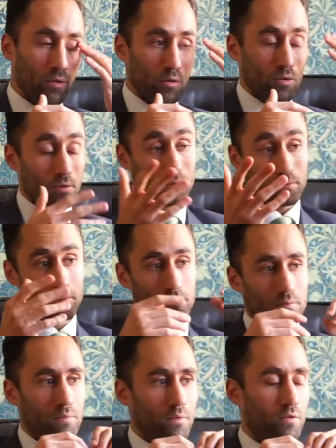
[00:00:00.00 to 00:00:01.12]
or,
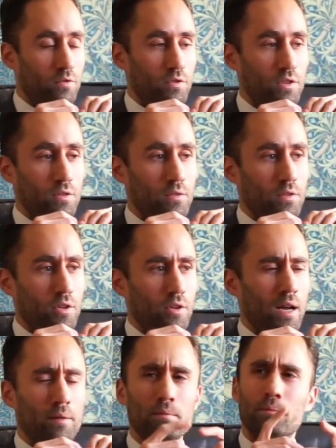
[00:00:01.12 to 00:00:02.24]
of course, you
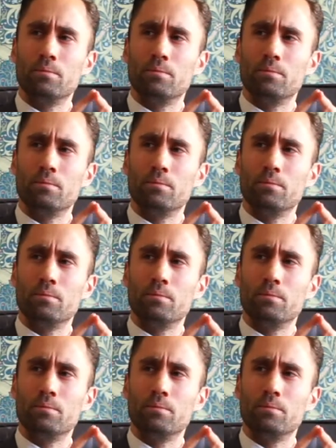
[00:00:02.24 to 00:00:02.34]
had